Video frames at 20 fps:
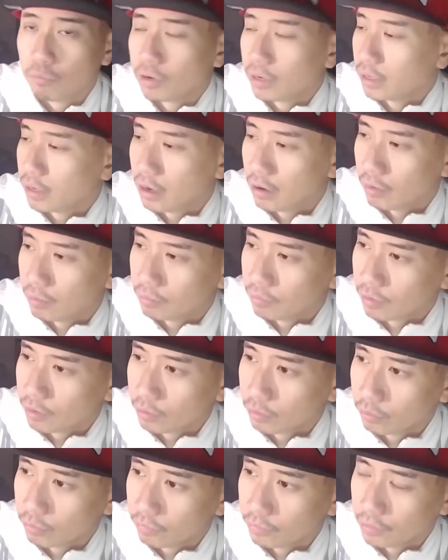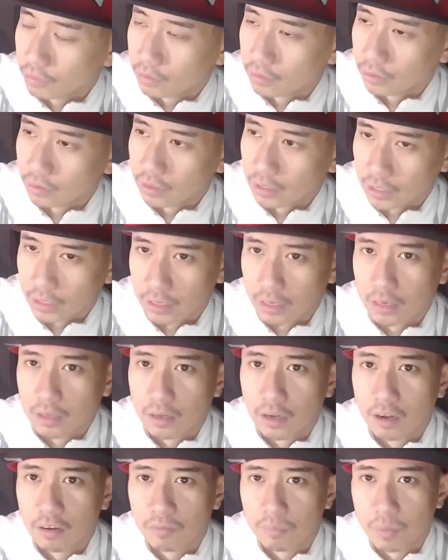right now, I'm still feeling like kind
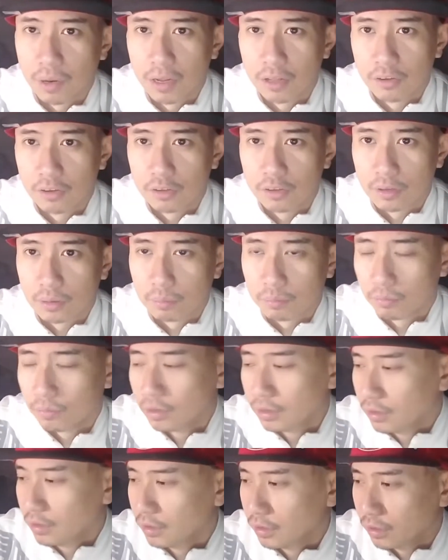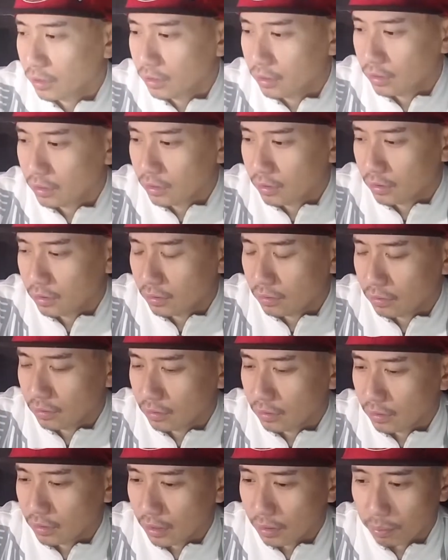of off balance. I'm
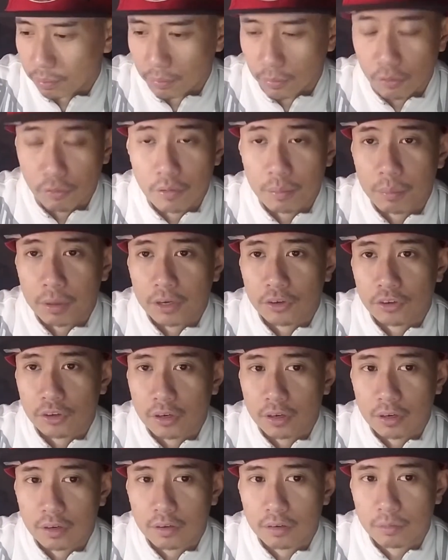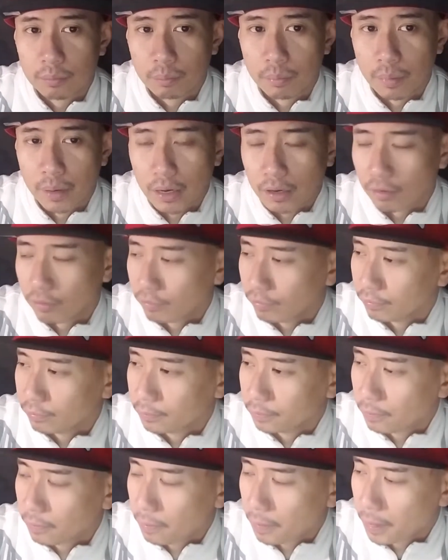like moving my chair back and
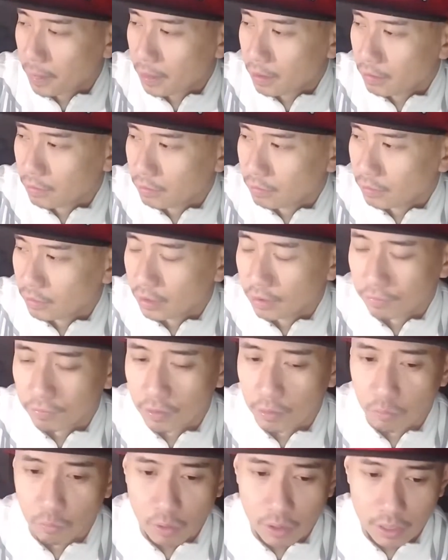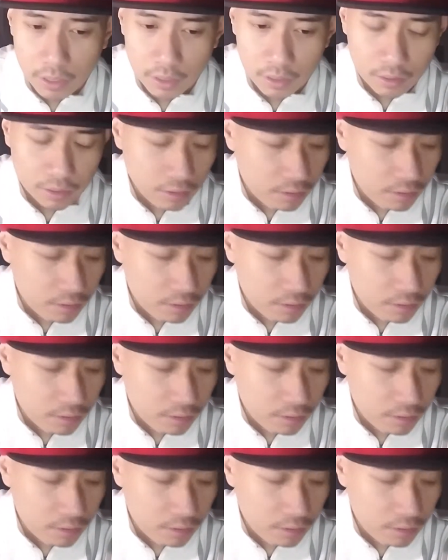left and right.